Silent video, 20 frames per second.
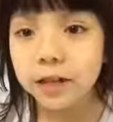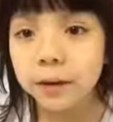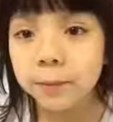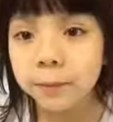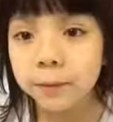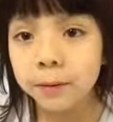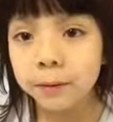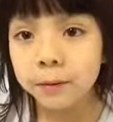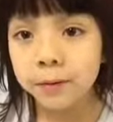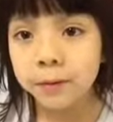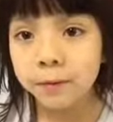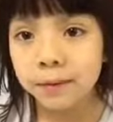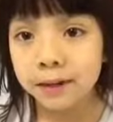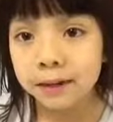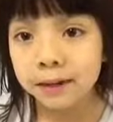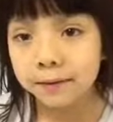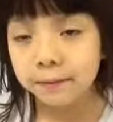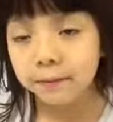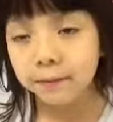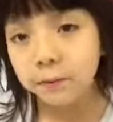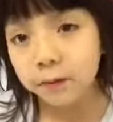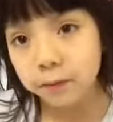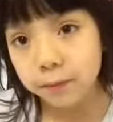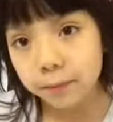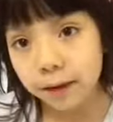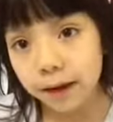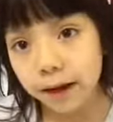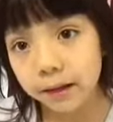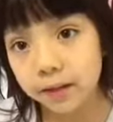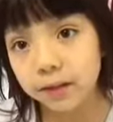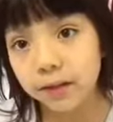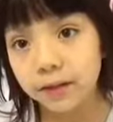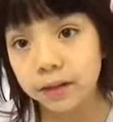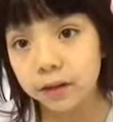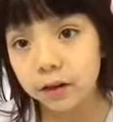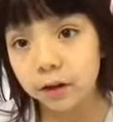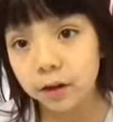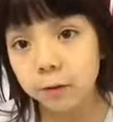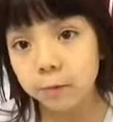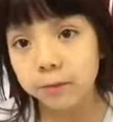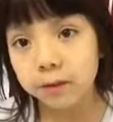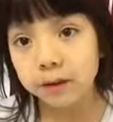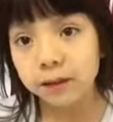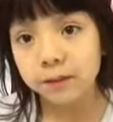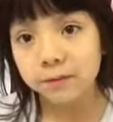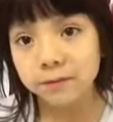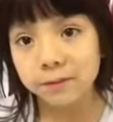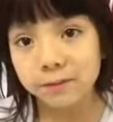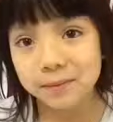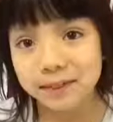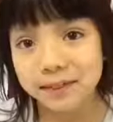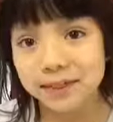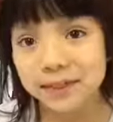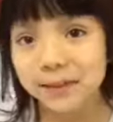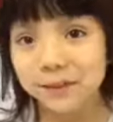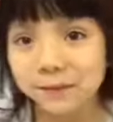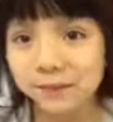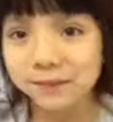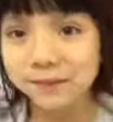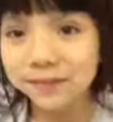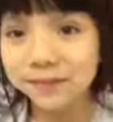helped me with math, now I believe in myself.